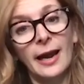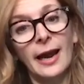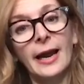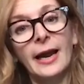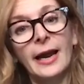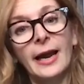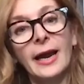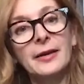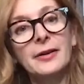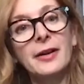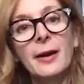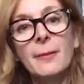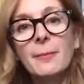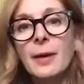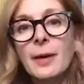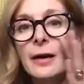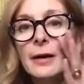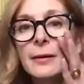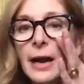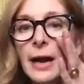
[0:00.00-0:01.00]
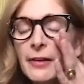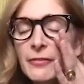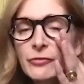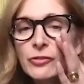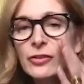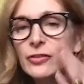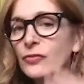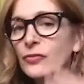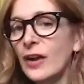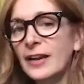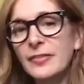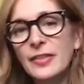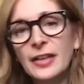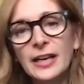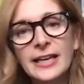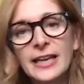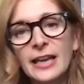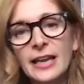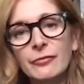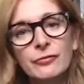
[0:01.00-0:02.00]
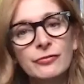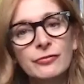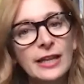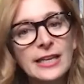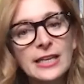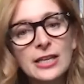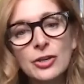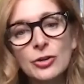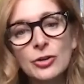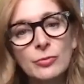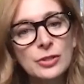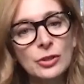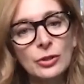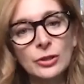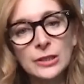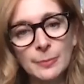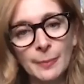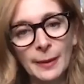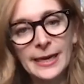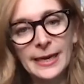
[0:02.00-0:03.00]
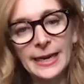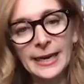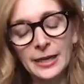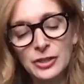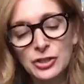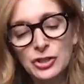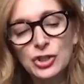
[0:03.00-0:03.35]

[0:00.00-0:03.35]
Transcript: And um, I just find that I get flakier results by hand.